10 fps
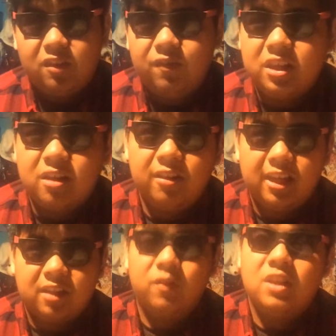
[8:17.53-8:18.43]
the video.
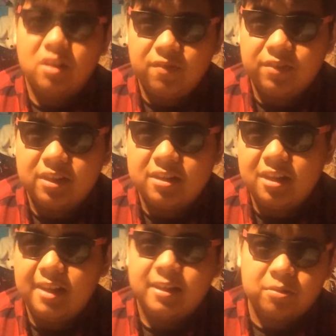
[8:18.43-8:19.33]
Like the video if you
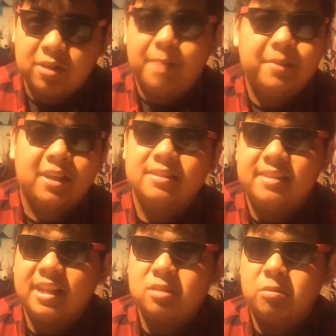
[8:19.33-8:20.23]
did, and subscribe, because
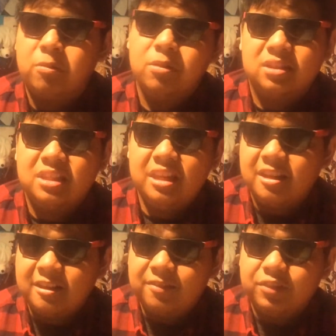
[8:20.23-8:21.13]
next week we will
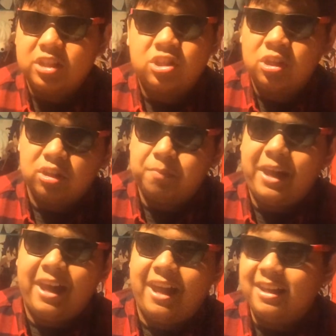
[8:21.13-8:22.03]
see the truth
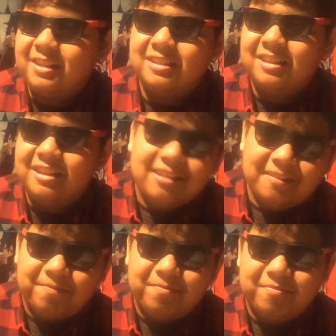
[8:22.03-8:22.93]
behind
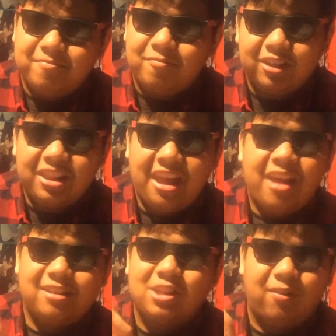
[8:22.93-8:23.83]
what the
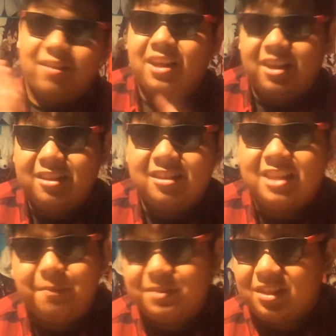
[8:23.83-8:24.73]
hell is going on in this
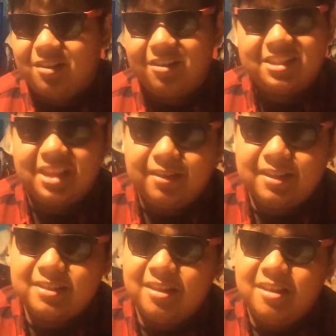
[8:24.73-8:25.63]
episode or
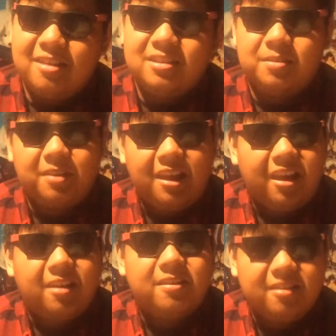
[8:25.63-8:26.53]
series. So,
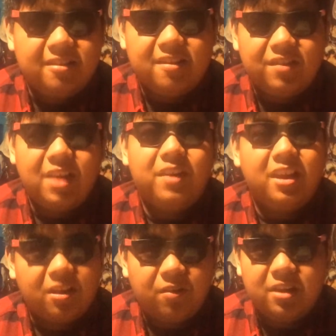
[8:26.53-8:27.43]
and if you have
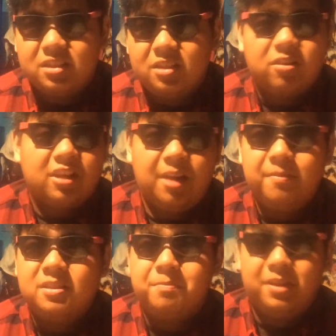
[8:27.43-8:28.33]
any questions or
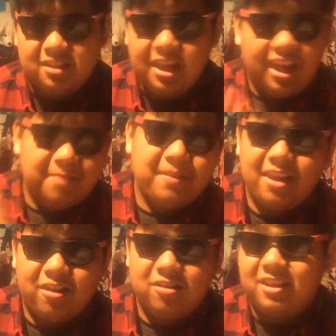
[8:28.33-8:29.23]
comments about this anime,
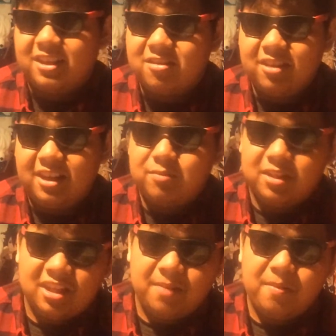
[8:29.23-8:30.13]
or like you guys
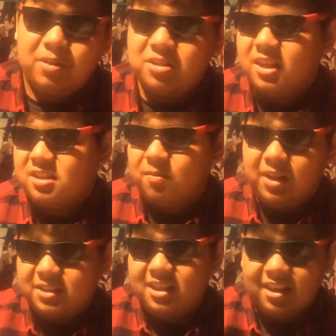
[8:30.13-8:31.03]
want to tell me what you guys are
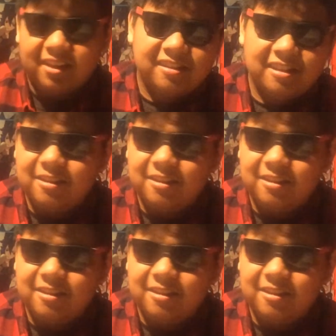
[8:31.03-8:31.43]
watching